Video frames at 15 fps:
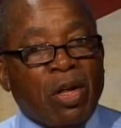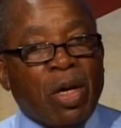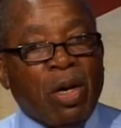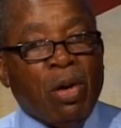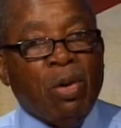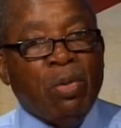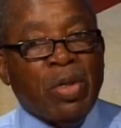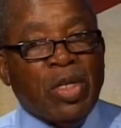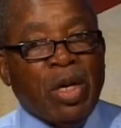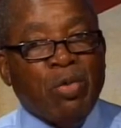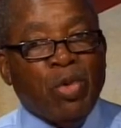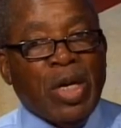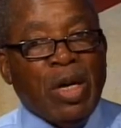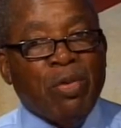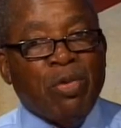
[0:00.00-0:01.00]
goal was as
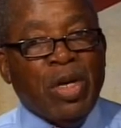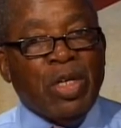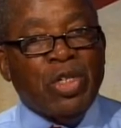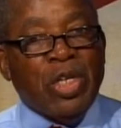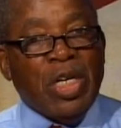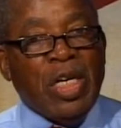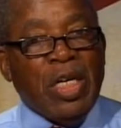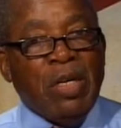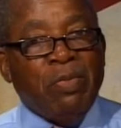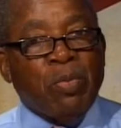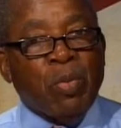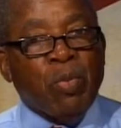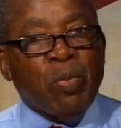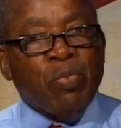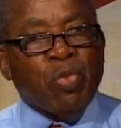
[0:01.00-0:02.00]
we get ready to leave,
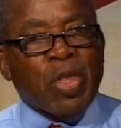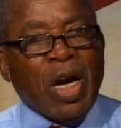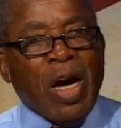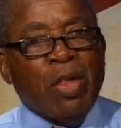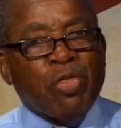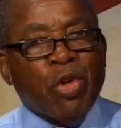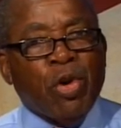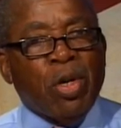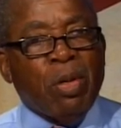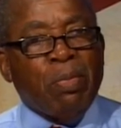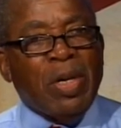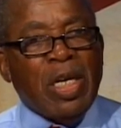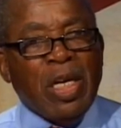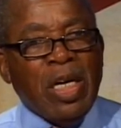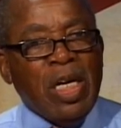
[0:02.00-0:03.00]
I thoroughly
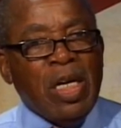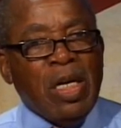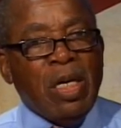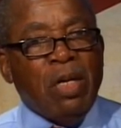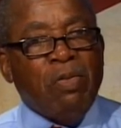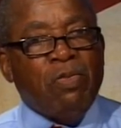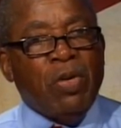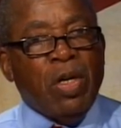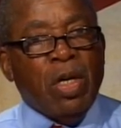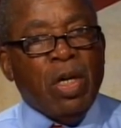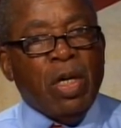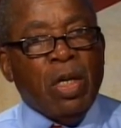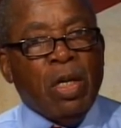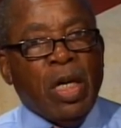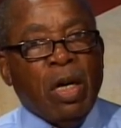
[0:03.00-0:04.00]
believe
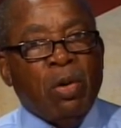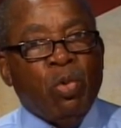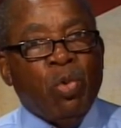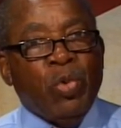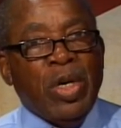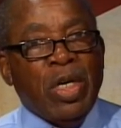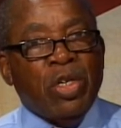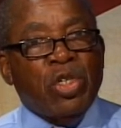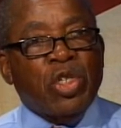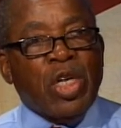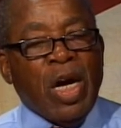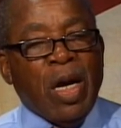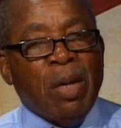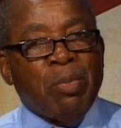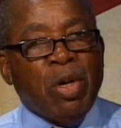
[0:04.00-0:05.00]
that it's
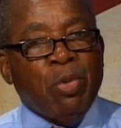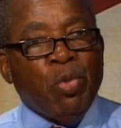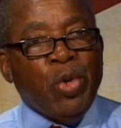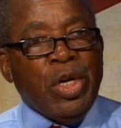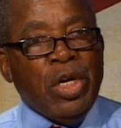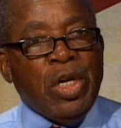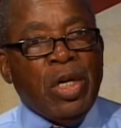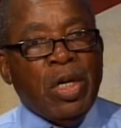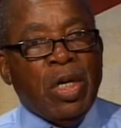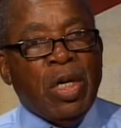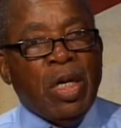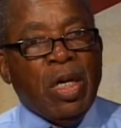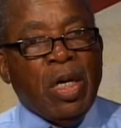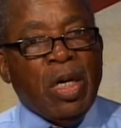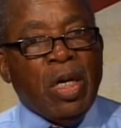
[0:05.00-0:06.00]
time that we
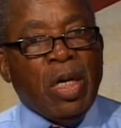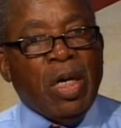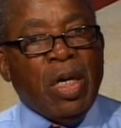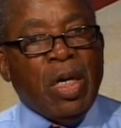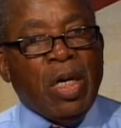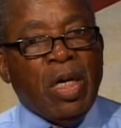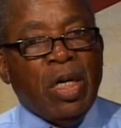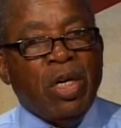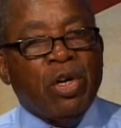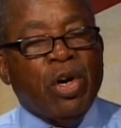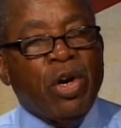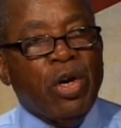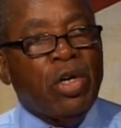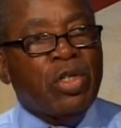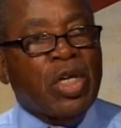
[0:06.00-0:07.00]

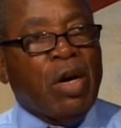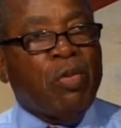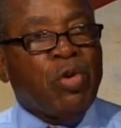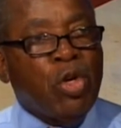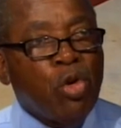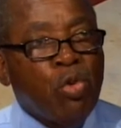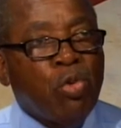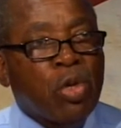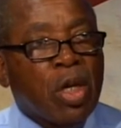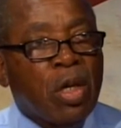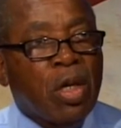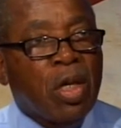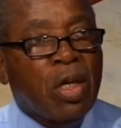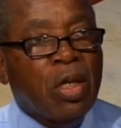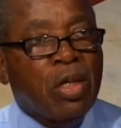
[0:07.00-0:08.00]
encourage our youth
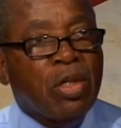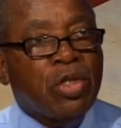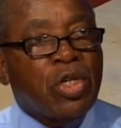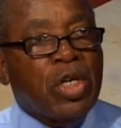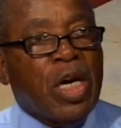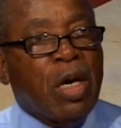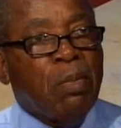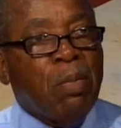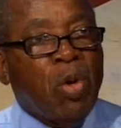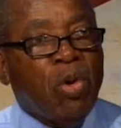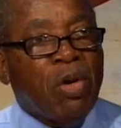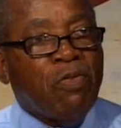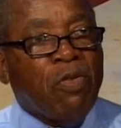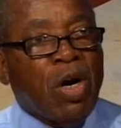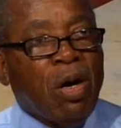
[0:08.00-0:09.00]
to get more
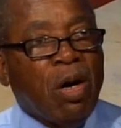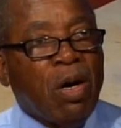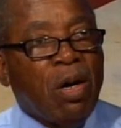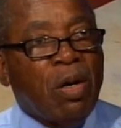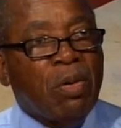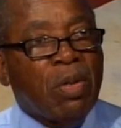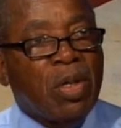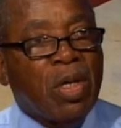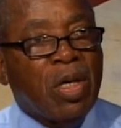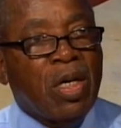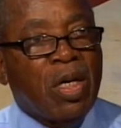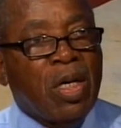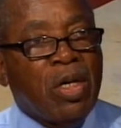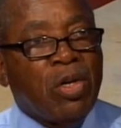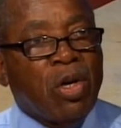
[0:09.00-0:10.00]
involved,
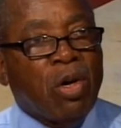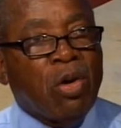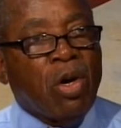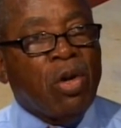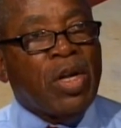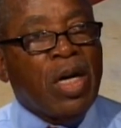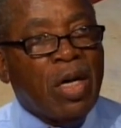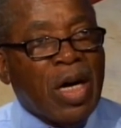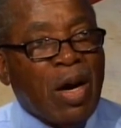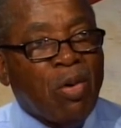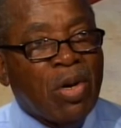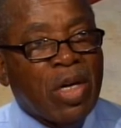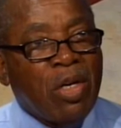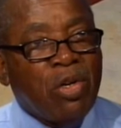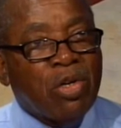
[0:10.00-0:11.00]
you know, because they are our
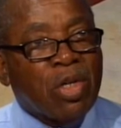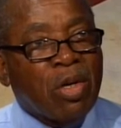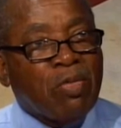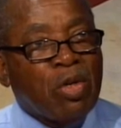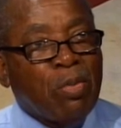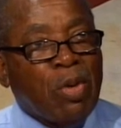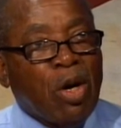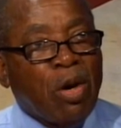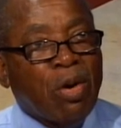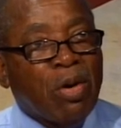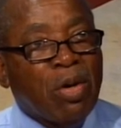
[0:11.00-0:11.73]
leaders of tomorrow.